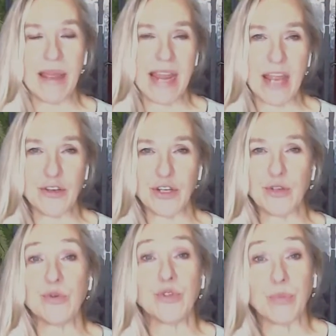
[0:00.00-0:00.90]
nature to
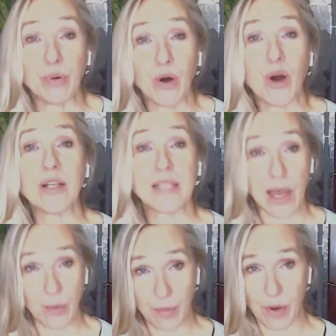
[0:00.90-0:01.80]
support
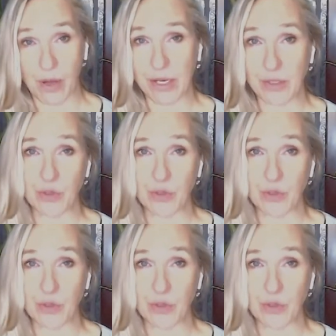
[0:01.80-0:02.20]
our bodies